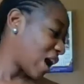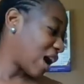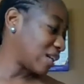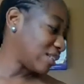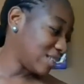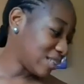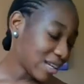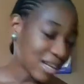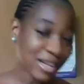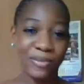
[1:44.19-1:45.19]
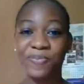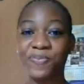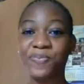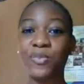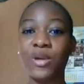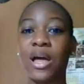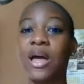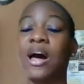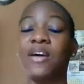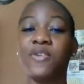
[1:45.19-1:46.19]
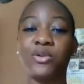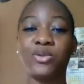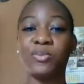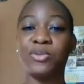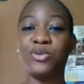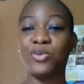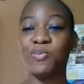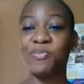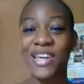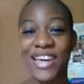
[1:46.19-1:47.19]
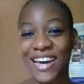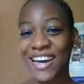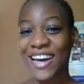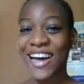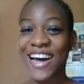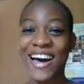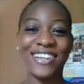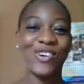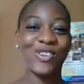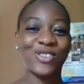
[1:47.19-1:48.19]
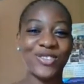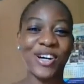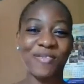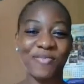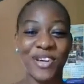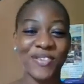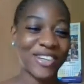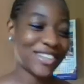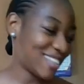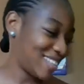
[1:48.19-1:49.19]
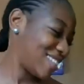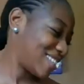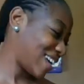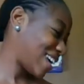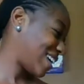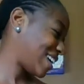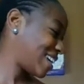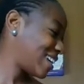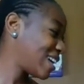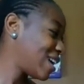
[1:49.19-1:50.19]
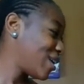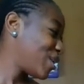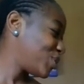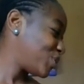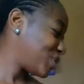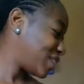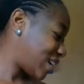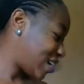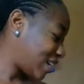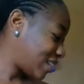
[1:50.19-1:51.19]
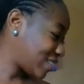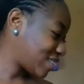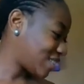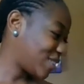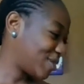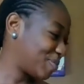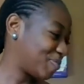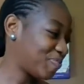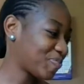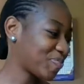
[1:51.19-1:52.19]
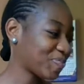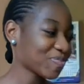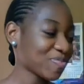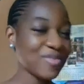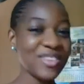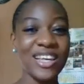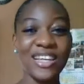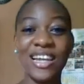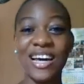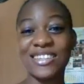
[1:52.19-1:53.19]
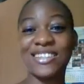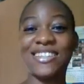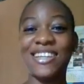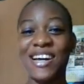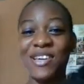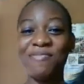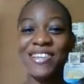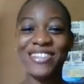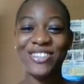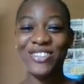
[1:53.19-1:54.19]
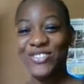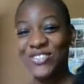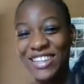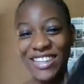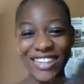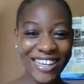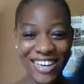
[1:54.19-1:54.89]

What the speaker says: And yeah, I found something to make and I was so happy about it. Like so guys, last year I made this wig.